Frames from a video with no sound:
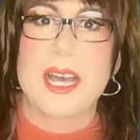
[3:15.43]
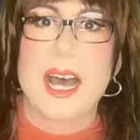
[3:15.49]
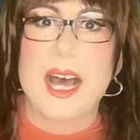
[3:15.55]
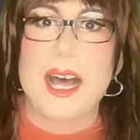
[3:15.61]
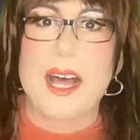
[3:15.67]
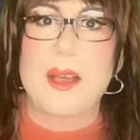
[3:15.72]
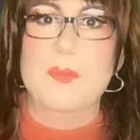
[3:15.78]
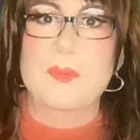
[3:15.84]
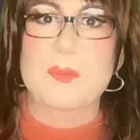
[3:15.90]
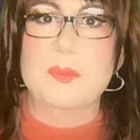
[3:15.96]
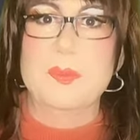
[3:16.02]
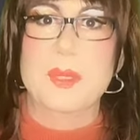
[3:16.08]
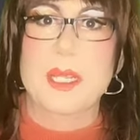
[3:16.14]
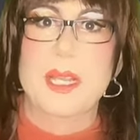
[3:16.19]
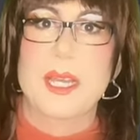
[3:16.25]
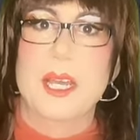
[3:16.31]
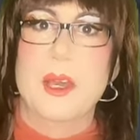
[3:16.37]

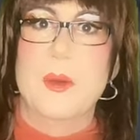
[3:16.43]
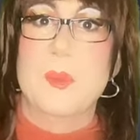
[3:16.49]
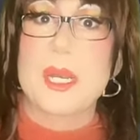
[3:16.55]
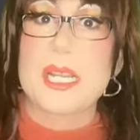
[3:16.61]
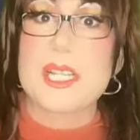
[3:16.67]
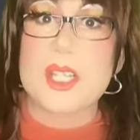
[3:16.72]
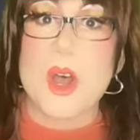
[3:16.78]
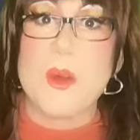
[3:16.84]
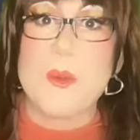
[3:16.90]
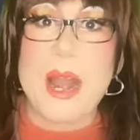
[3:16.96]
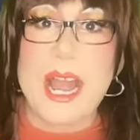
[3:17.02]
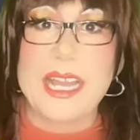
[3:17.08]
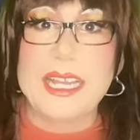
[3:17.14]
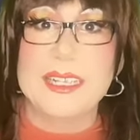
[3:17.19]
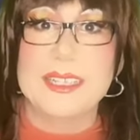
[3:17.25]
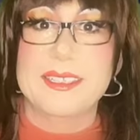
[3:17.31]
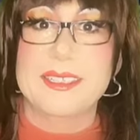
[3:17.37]
But it's all
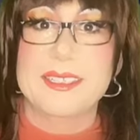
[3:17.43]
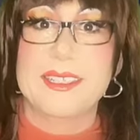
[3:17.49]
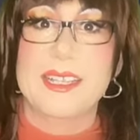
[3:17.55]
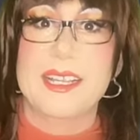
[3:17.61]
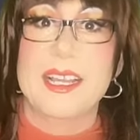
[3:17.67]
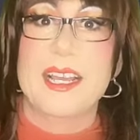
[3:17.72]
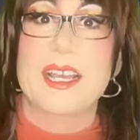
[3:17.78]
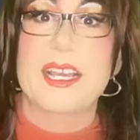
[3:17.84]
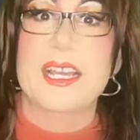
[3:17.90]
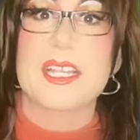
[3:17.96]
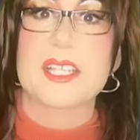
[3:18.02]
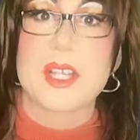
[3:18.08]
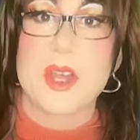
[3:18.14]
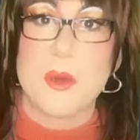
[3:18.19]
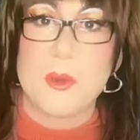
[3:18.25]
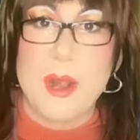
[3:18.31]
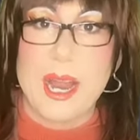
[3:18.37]
right.
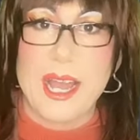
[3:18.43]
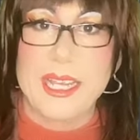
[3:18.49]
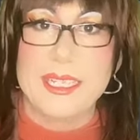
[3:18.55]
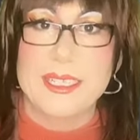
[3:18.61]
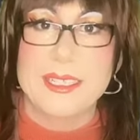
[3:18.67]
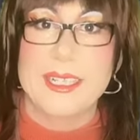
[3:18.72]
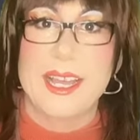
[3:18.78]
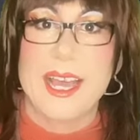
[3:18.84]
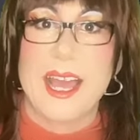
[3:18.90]
It's all right.